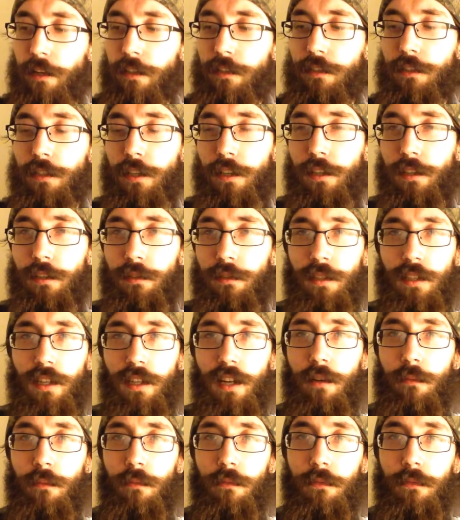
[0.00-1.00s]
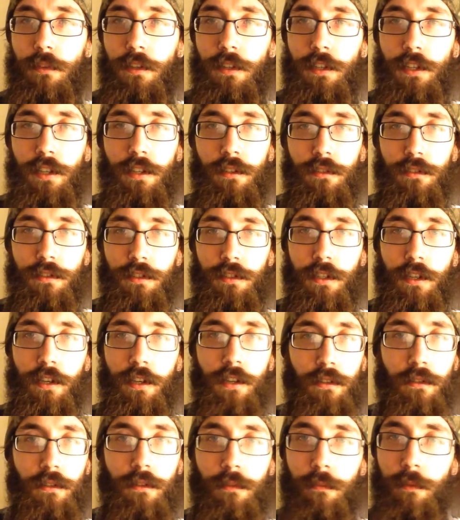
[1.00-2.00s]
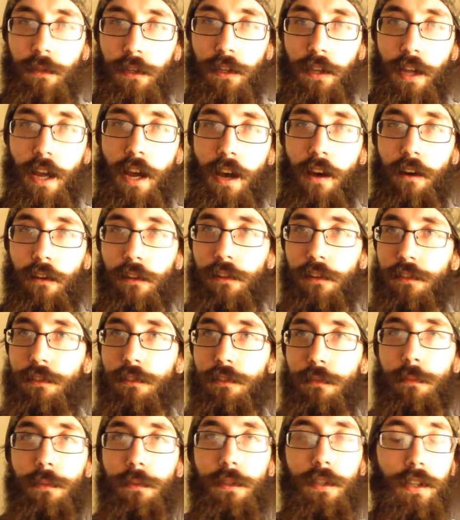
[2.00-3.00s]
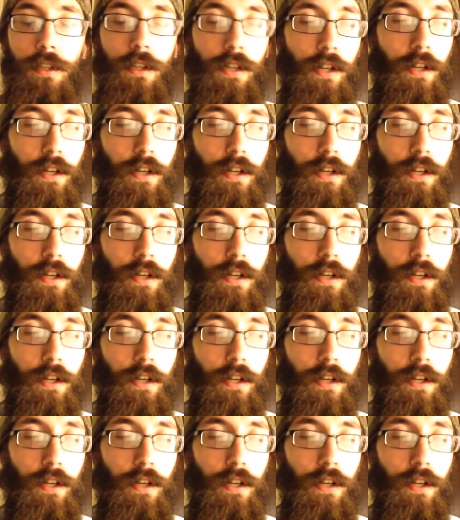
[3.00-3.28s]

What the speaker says: I said in a couple videos ago, but now this will be